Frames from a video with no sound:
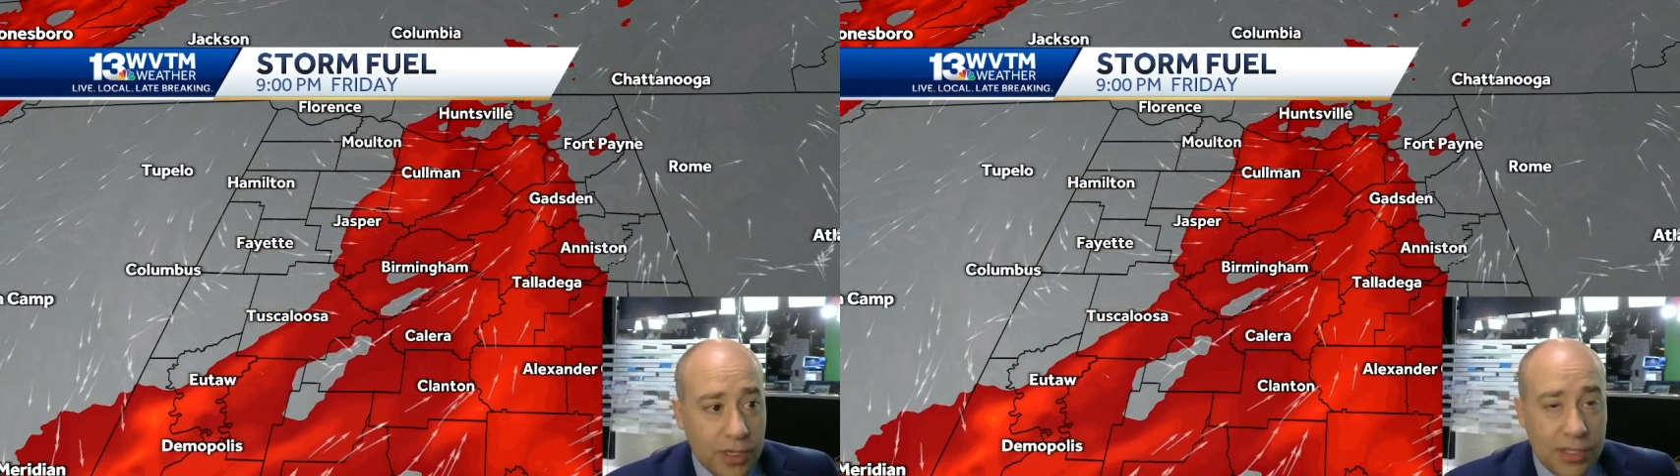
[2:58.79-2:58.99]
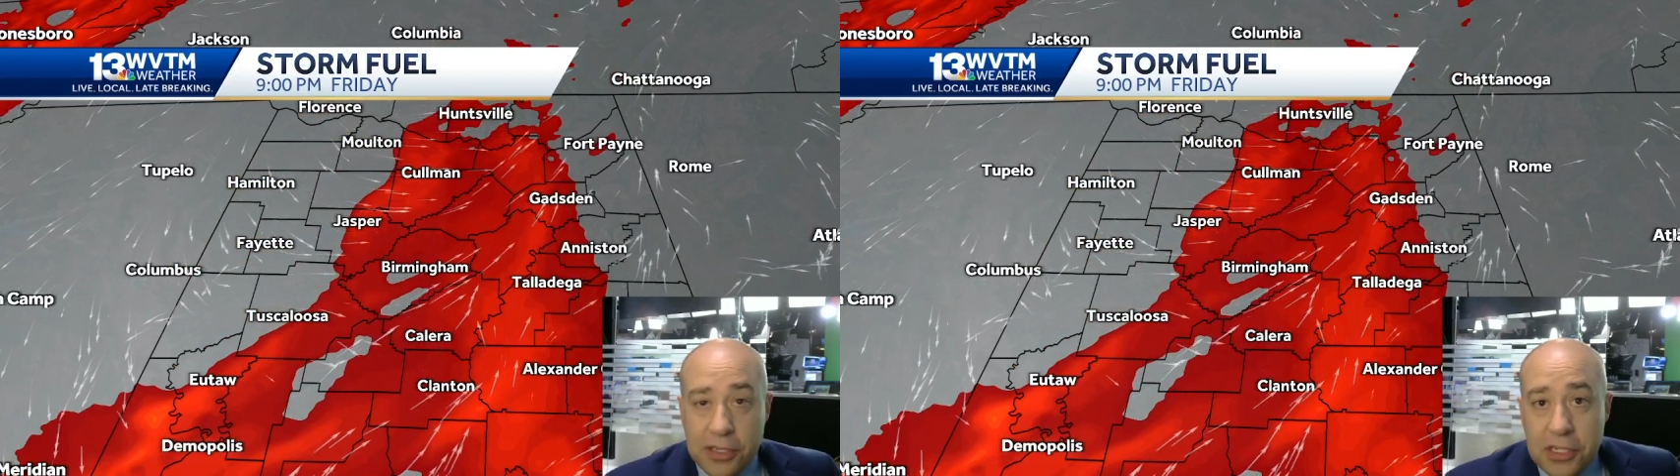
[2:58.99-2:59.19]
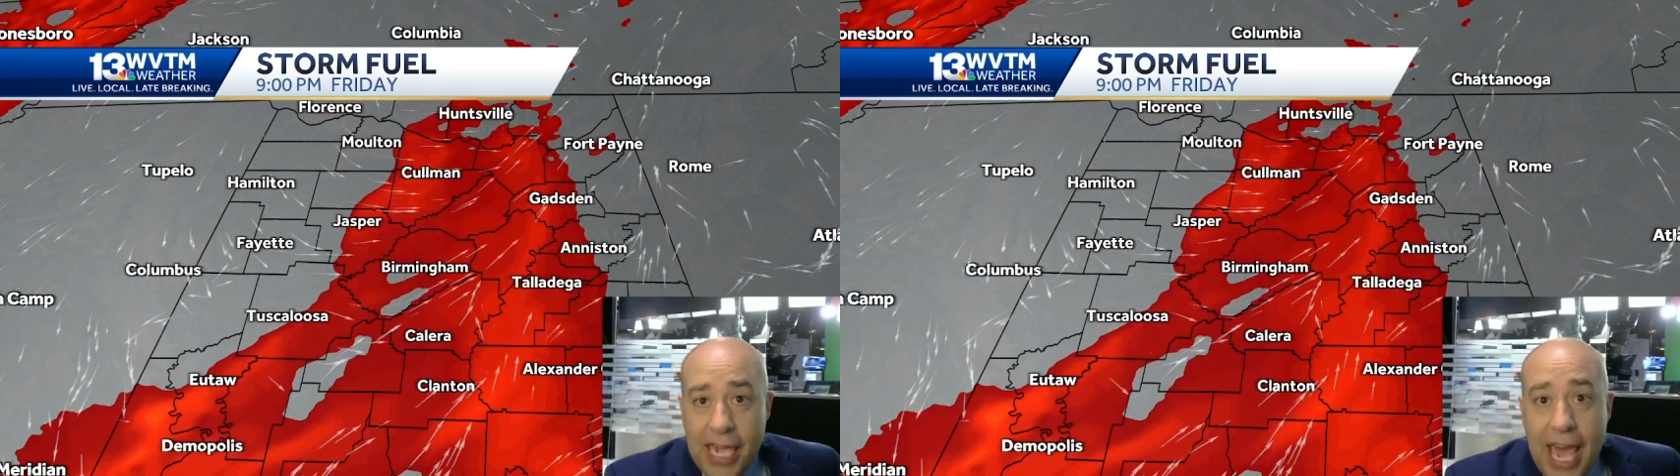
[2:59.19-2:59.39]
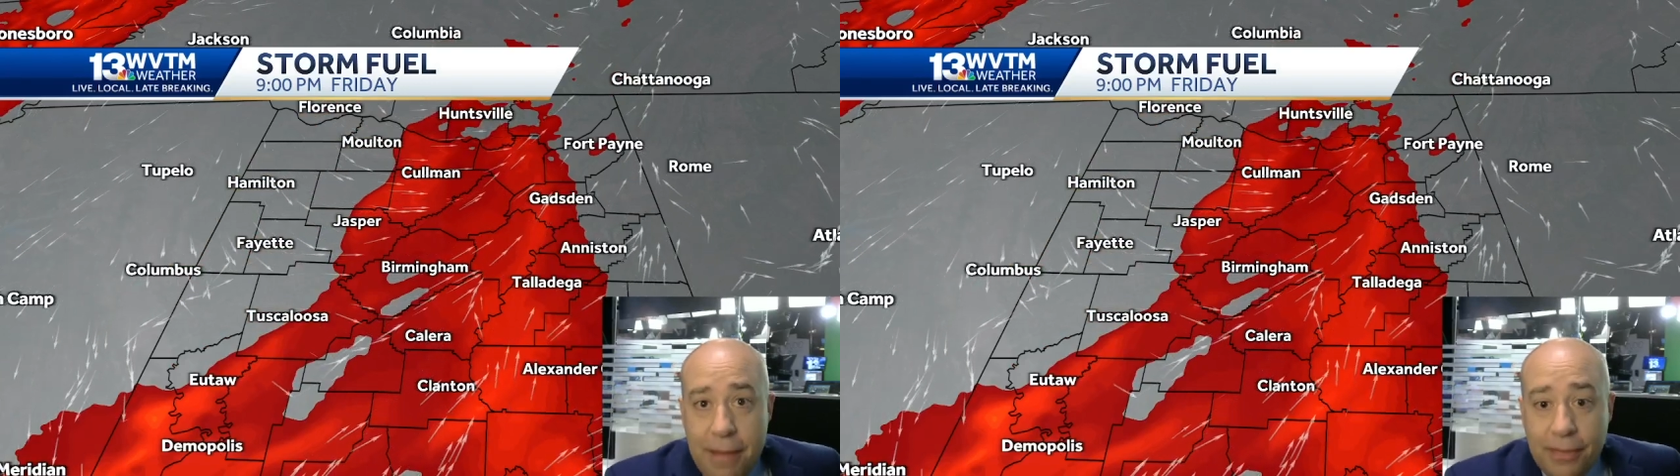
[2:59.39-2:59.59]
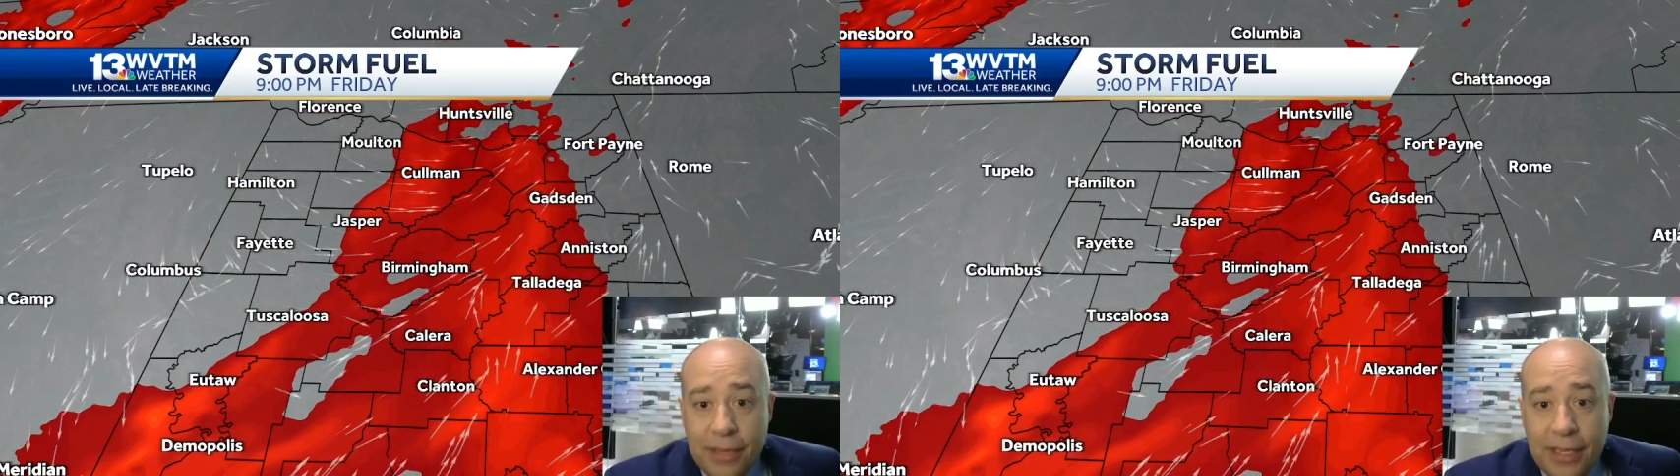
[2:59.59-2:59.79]
This is
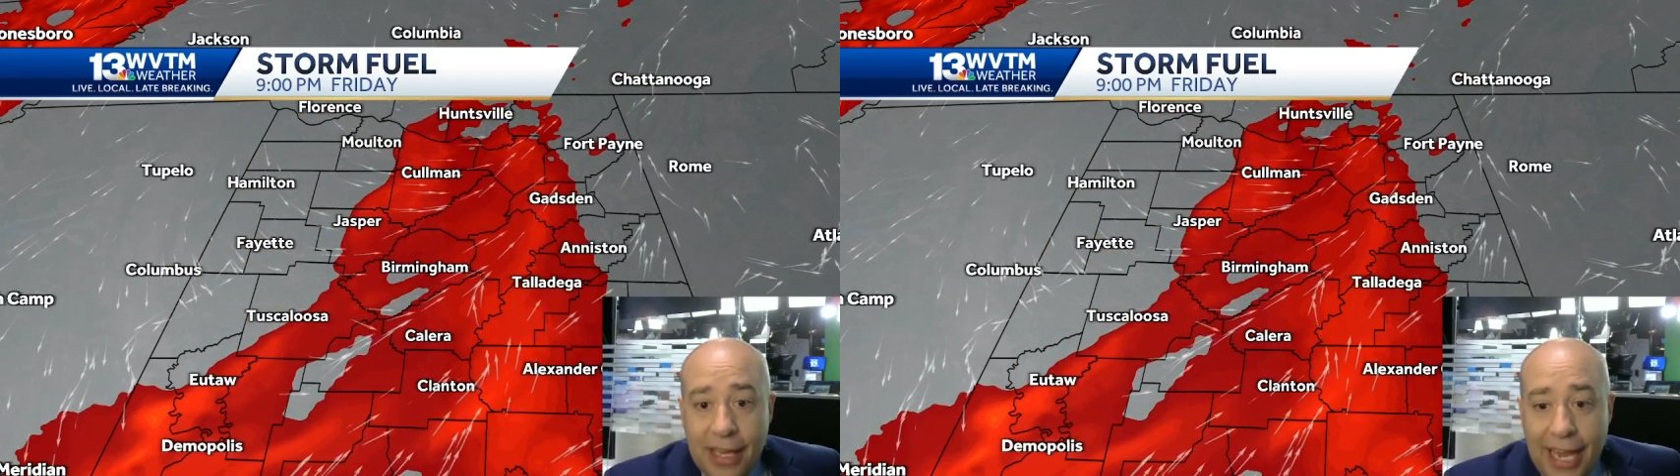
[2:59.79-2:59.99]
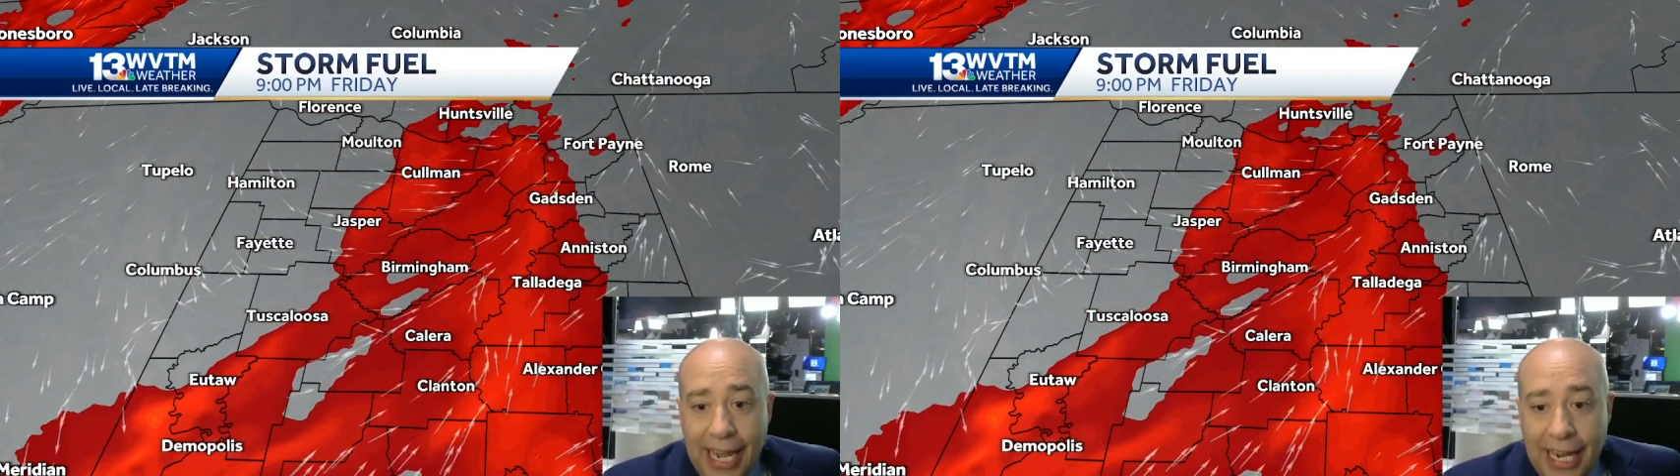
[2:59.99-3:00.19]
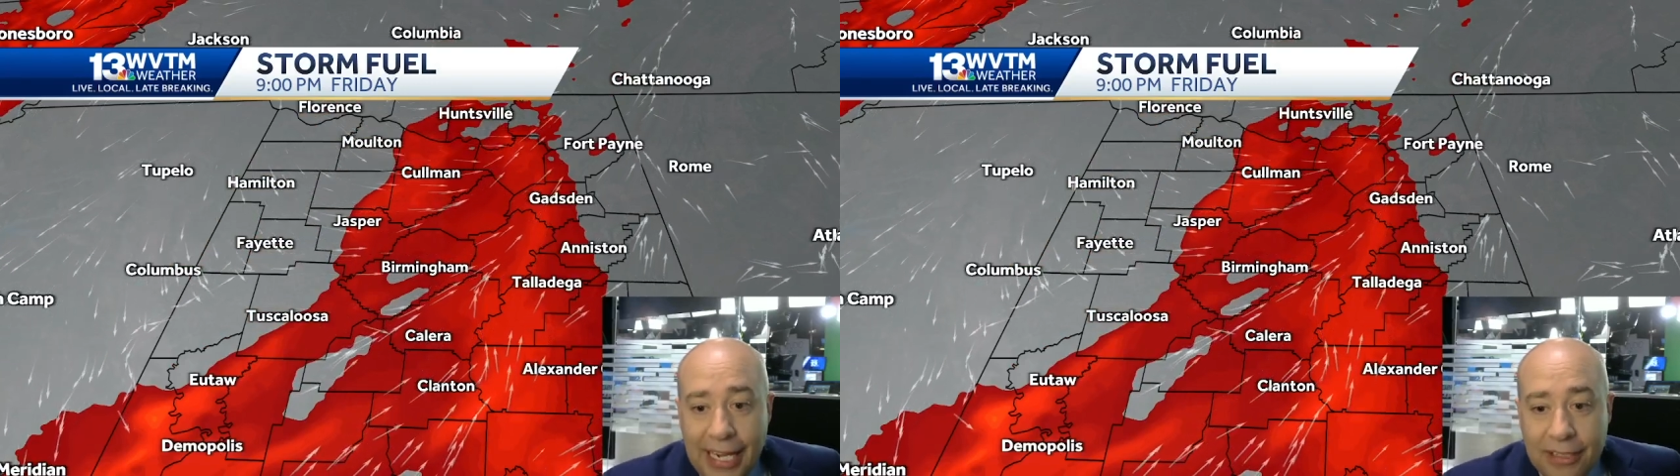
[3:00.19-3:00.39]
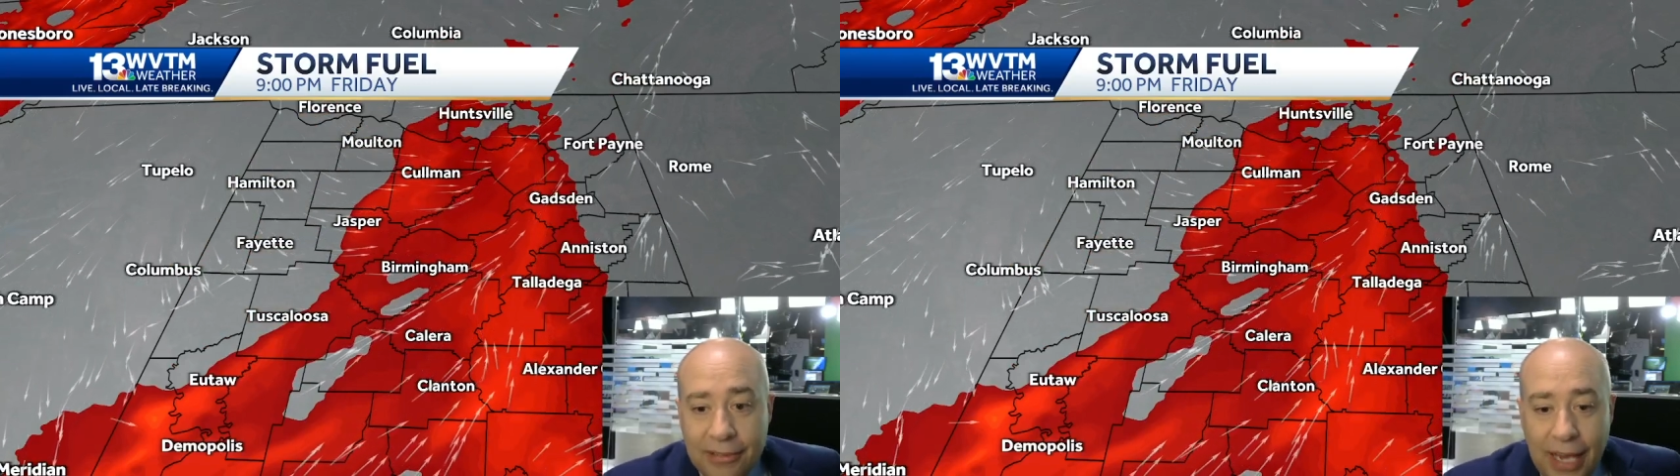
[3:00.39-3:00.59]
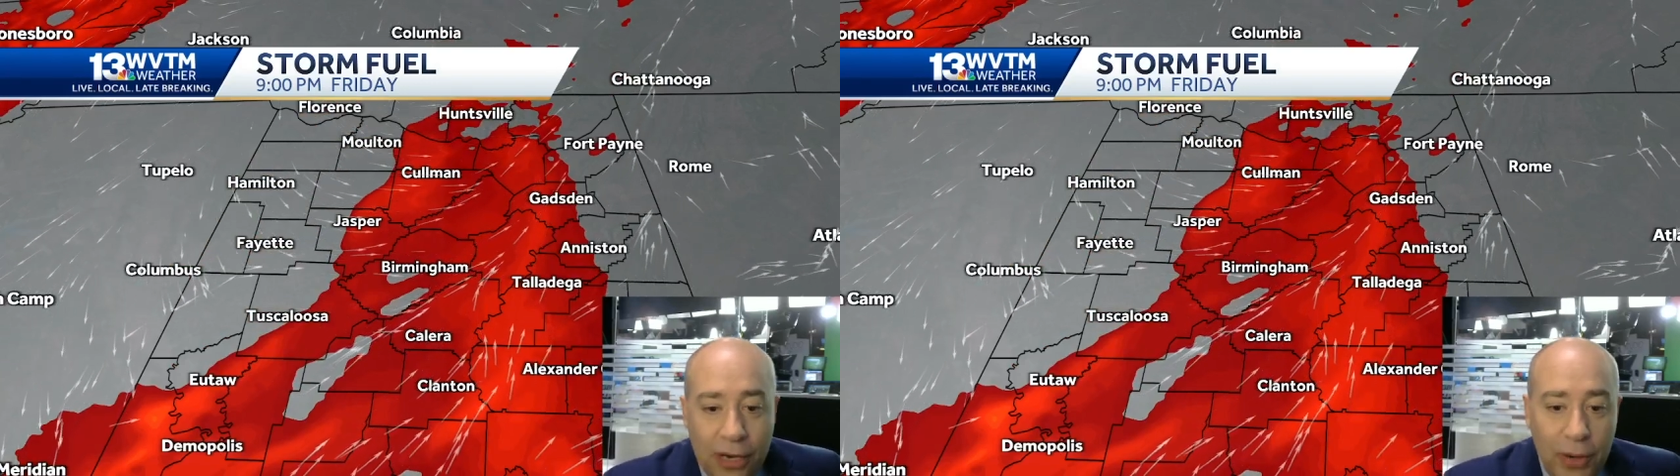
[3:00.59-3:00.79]
CAPE,
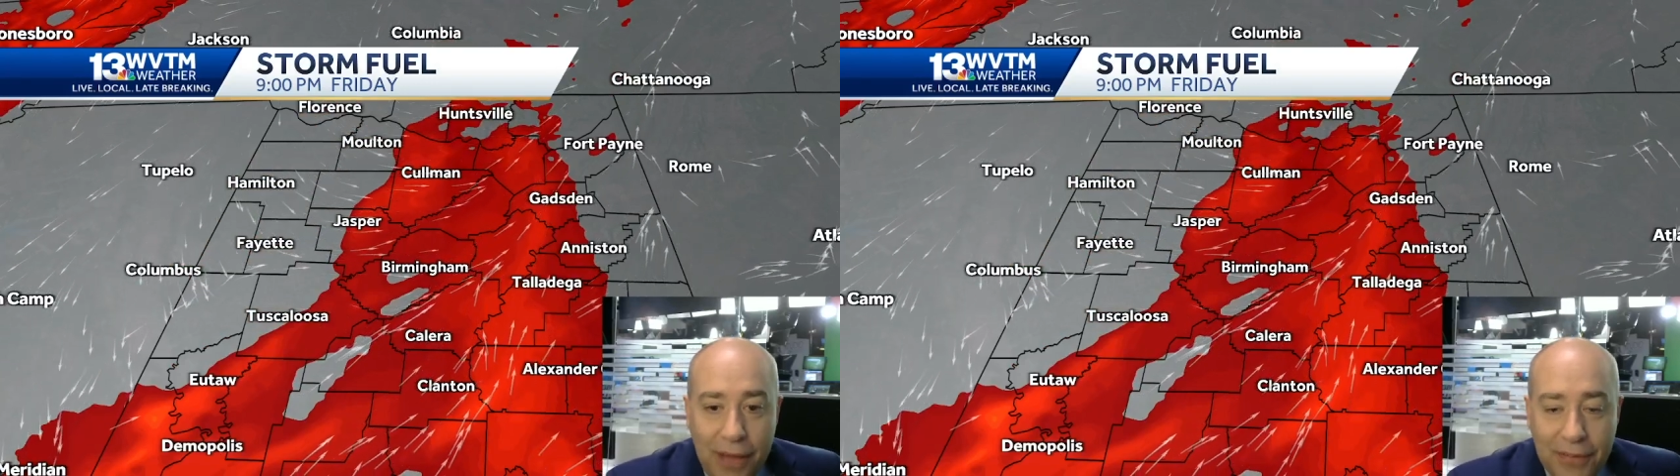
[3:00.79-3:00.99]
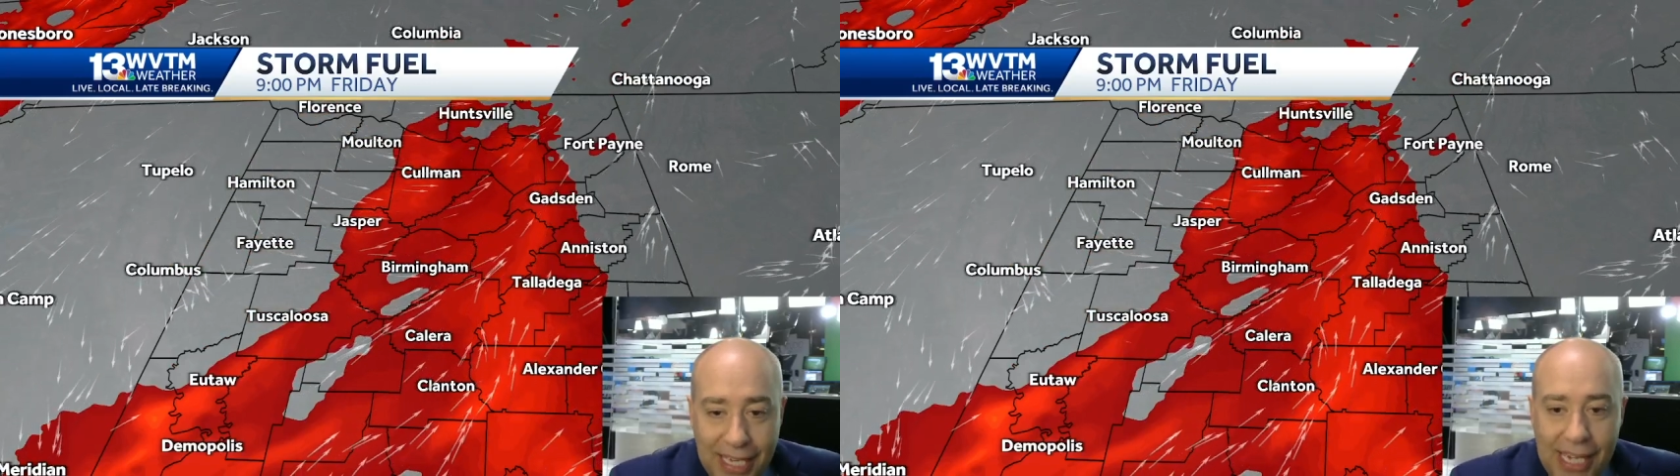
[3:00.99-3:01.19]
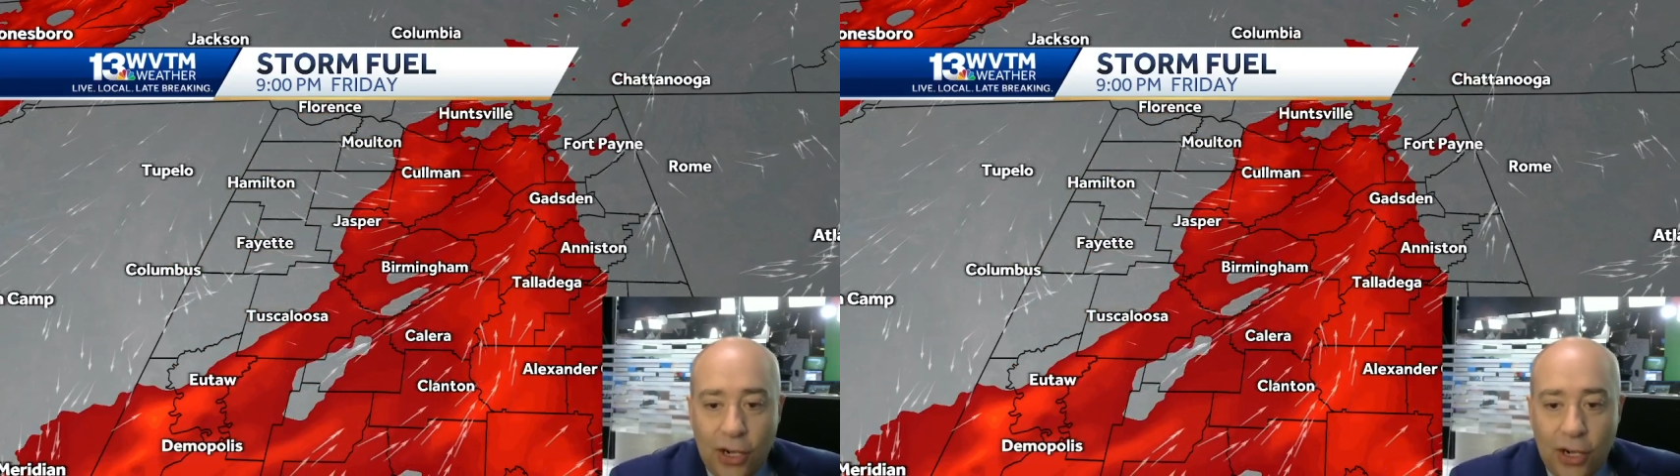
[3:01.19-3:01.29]
and I don't have a key